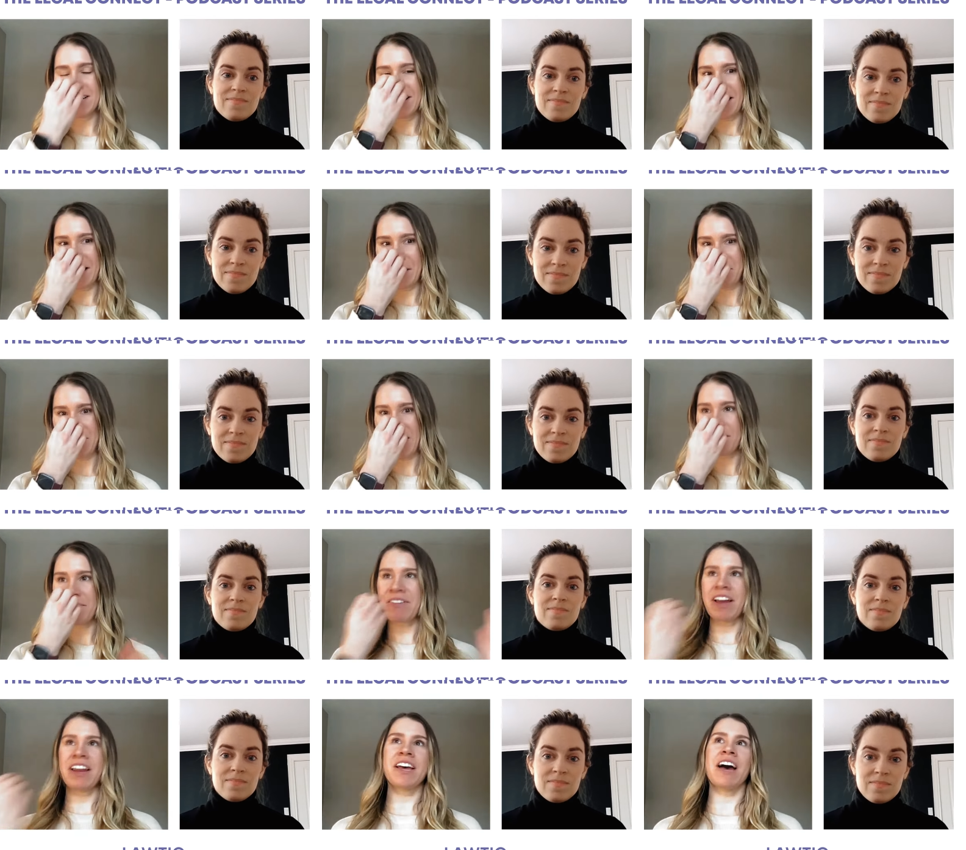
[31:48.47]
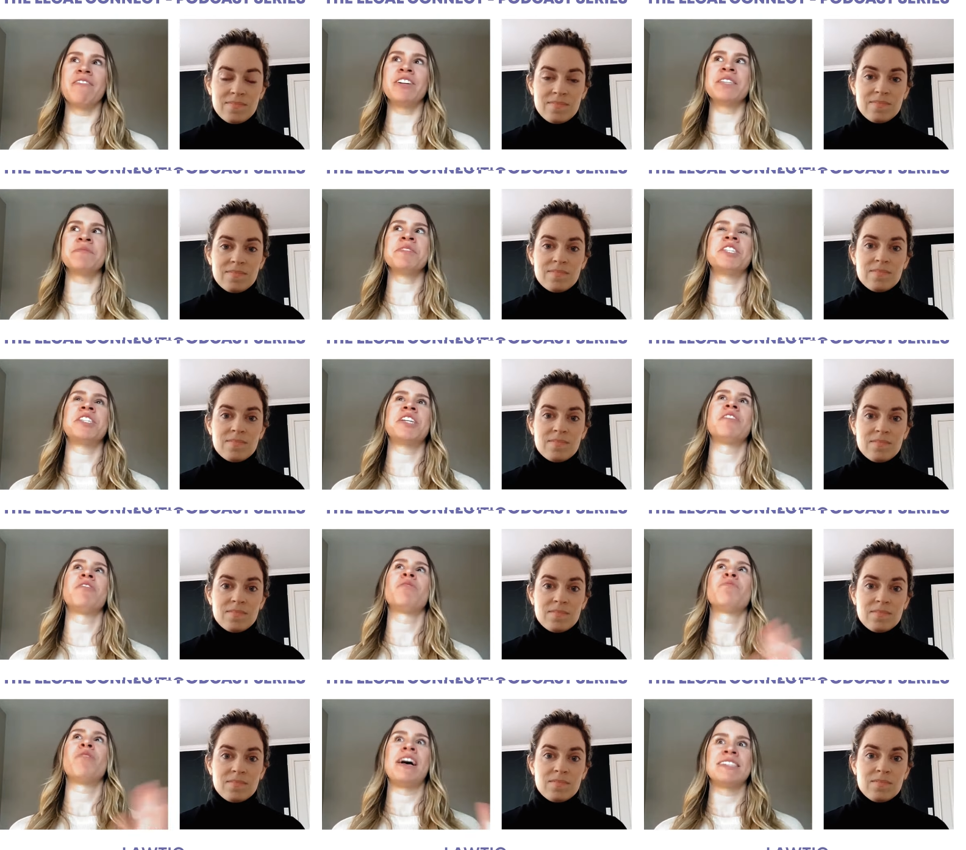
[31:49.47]
Speaker 1: Mm-hmm. Uh, but now that you've kind of covered some of the
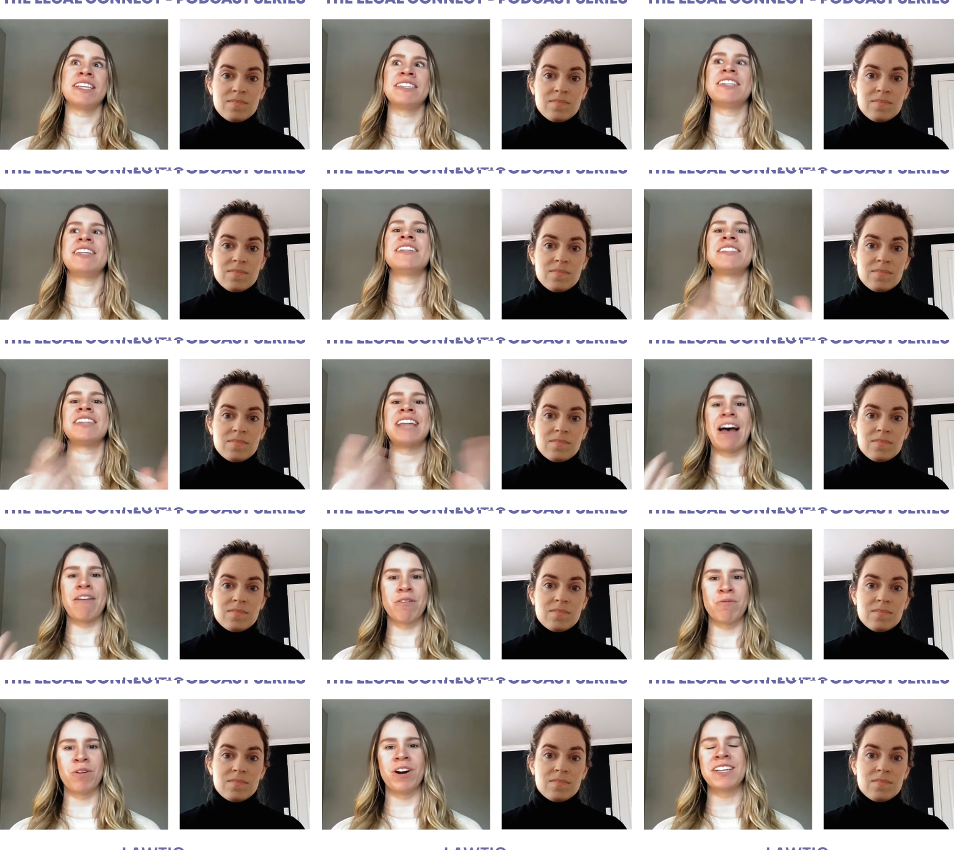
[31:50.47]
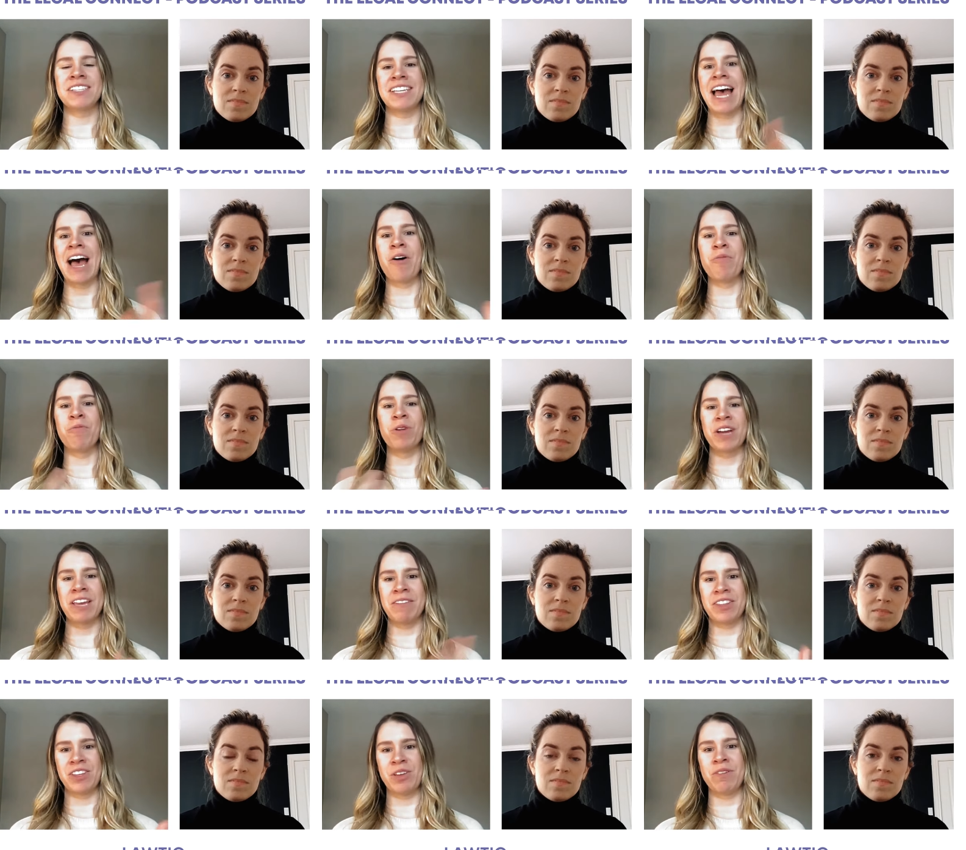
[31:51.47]
general processes and how it works and how
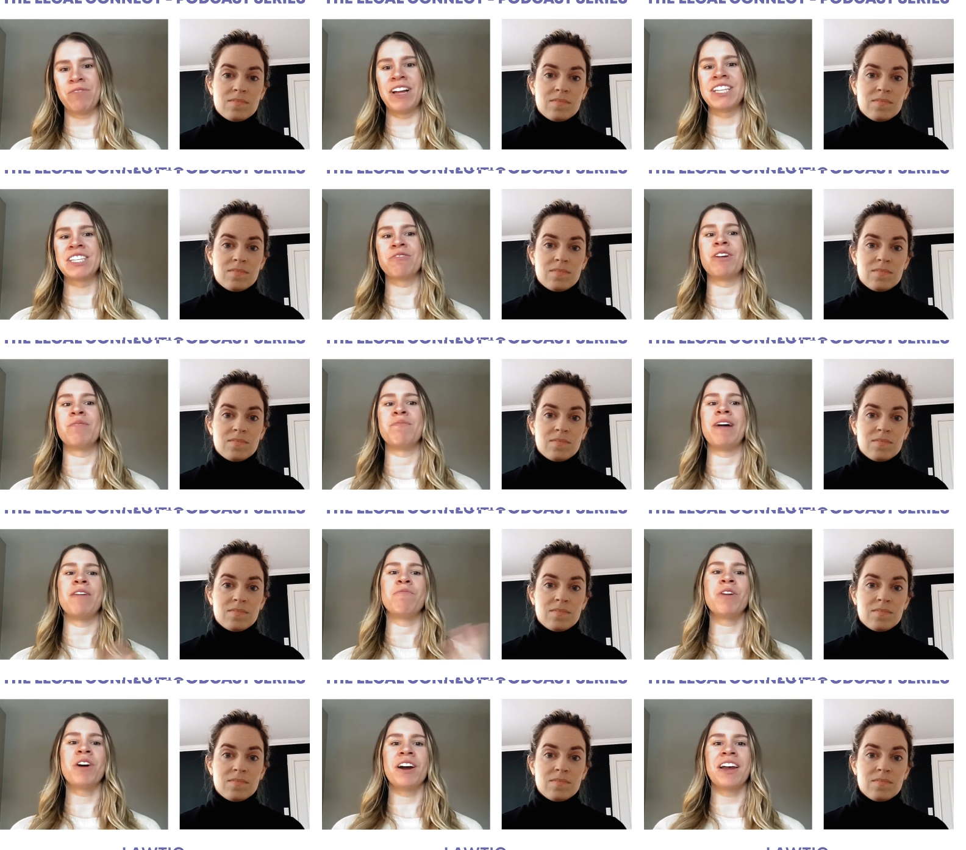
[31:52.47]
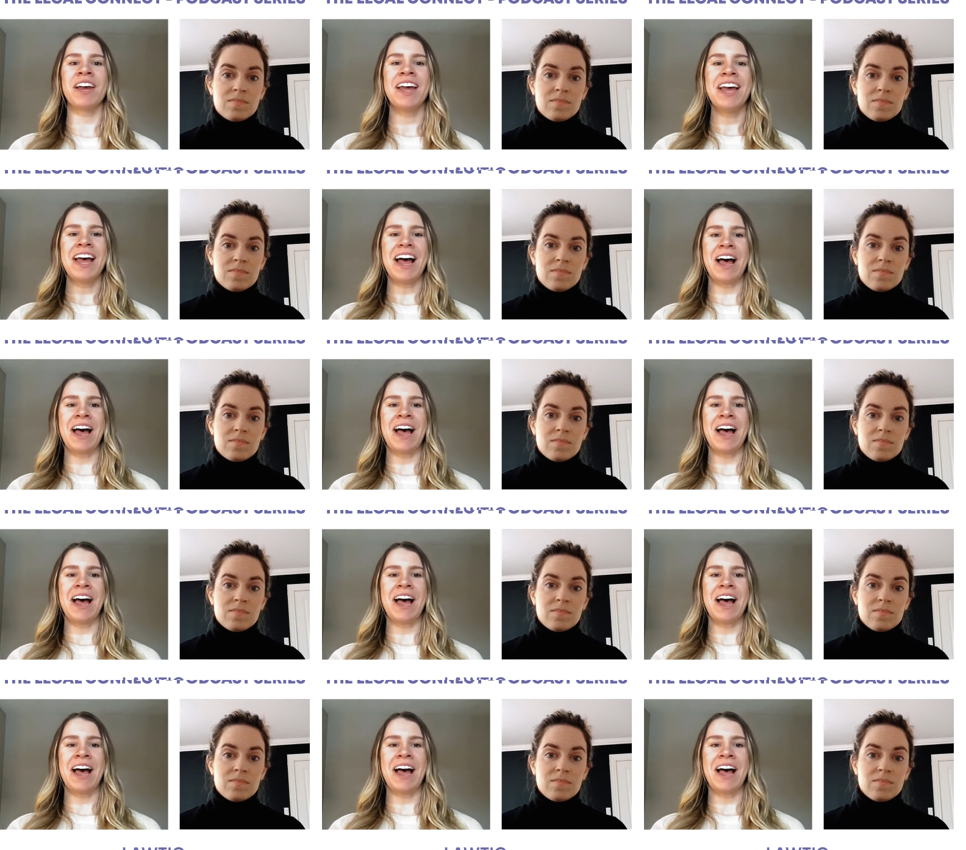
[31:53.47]
working with a human rights lawyer might work,